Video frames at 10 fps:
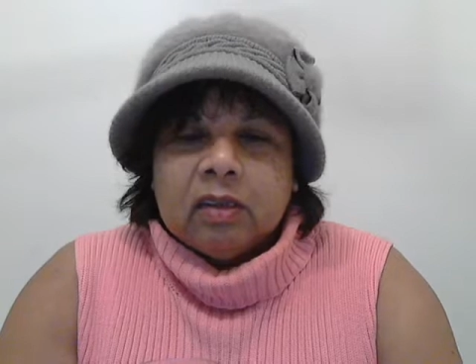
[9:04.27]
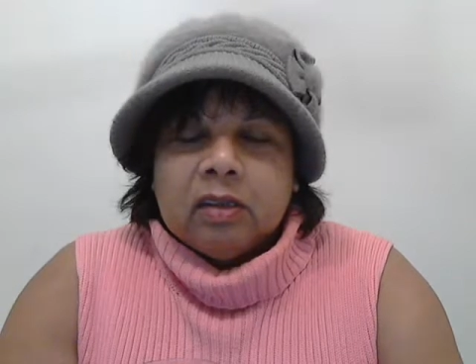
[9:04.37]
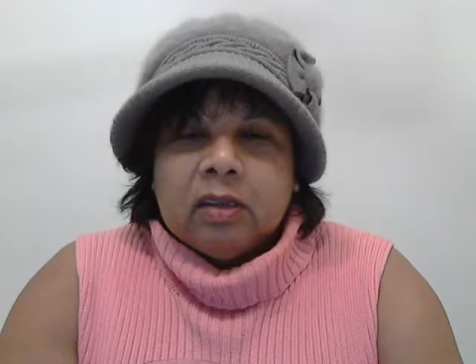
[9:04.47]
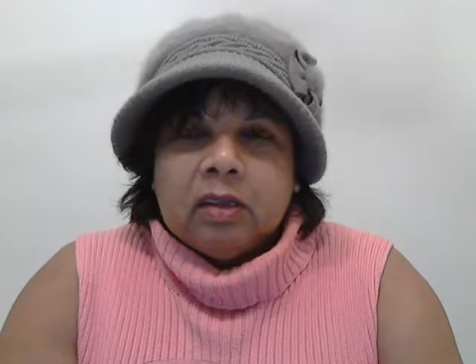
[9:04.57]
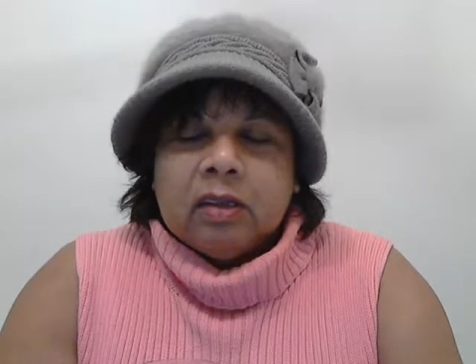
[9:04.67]

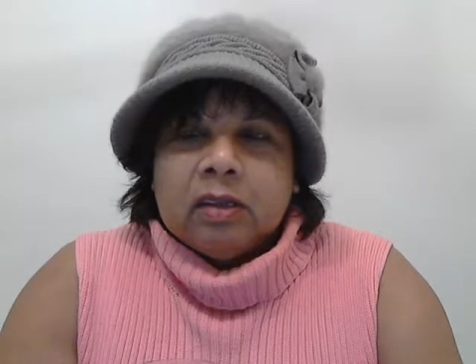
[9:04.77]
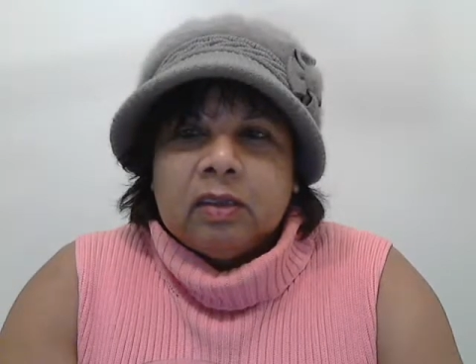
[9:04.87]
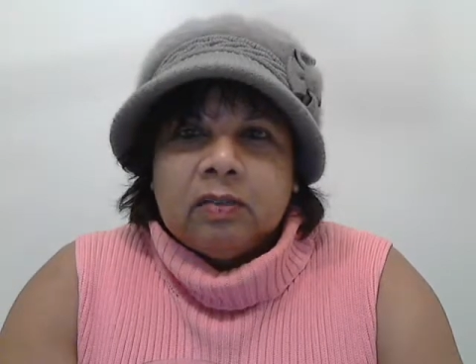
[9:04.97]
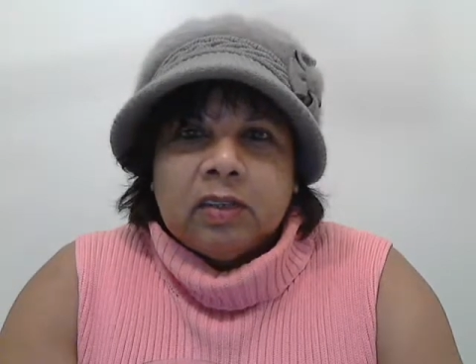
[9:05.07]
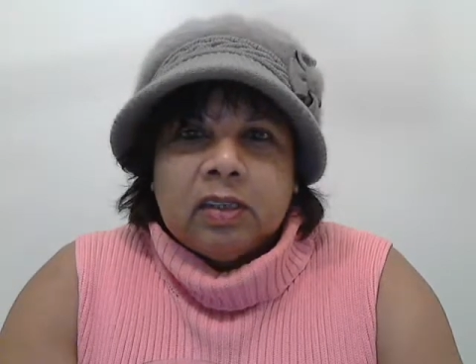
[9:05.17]

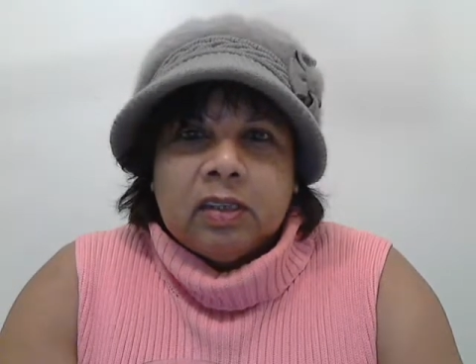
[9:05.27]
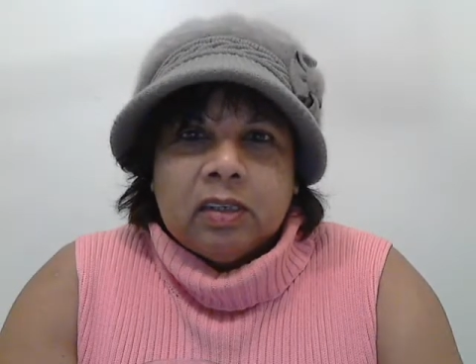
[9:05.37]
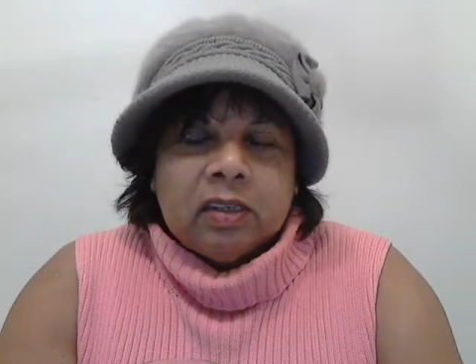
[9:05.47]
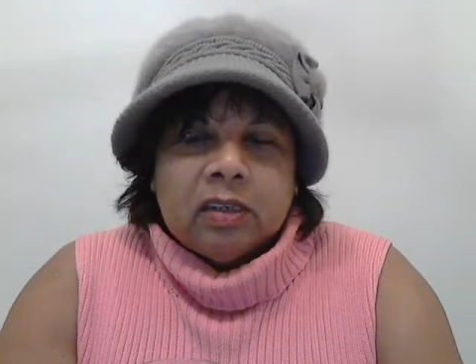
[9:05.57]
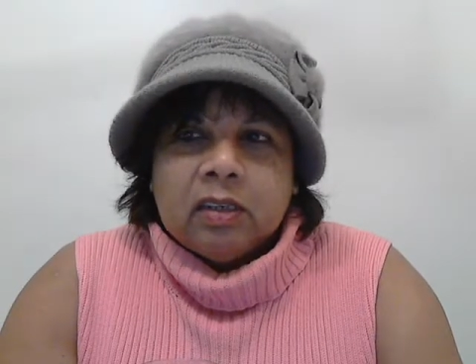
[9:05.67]

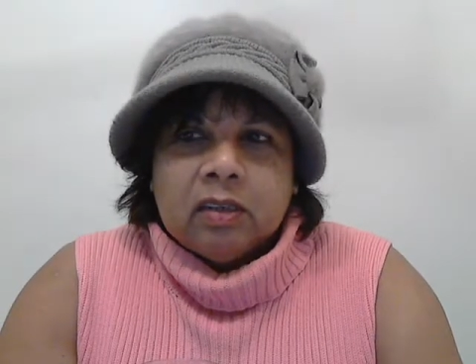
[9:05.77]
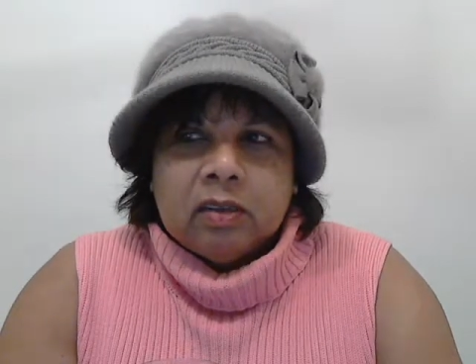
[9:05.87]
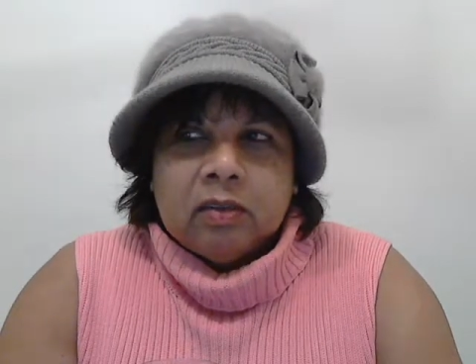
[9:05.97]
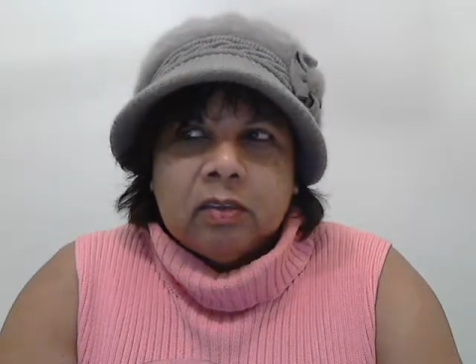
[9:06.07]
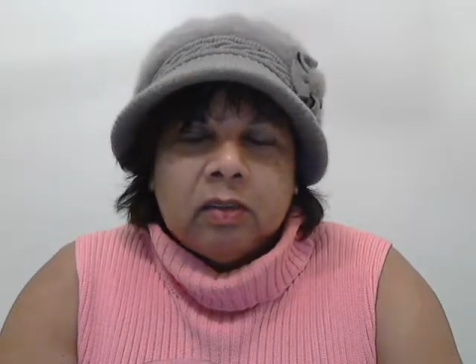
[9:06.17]
17
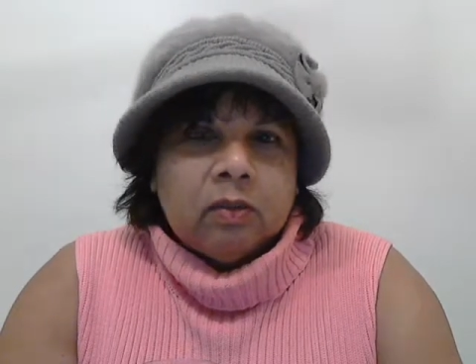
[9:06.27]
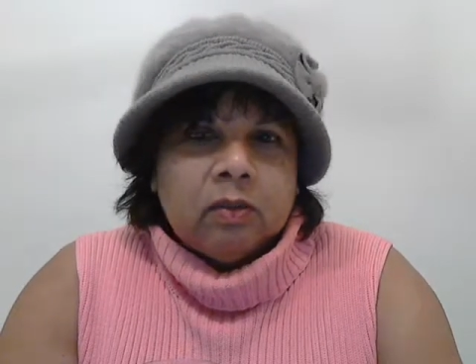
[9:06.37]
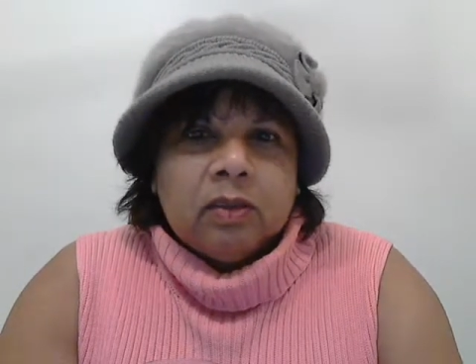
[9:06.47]
or so.